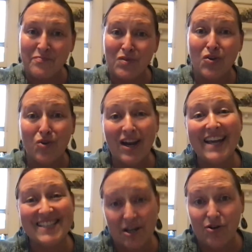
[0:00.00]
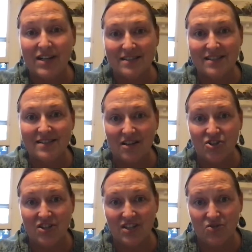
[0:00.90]
your asynchronous
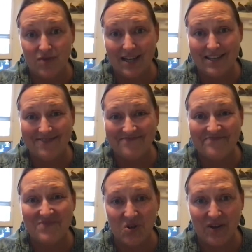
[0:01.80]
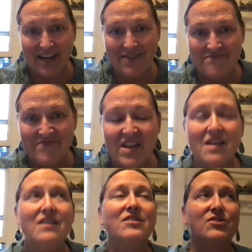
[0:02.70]
discussion each week. Okay?
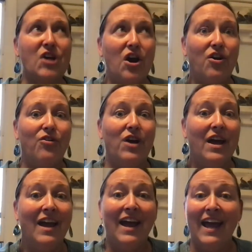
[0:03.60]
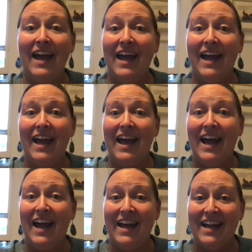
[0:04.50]
So,
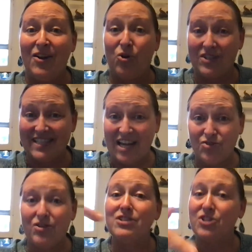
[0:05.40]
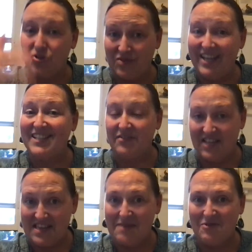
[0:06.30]
course schedule, 2 weeks. I've said
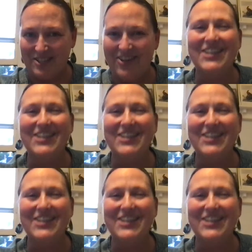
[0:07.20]
that multiple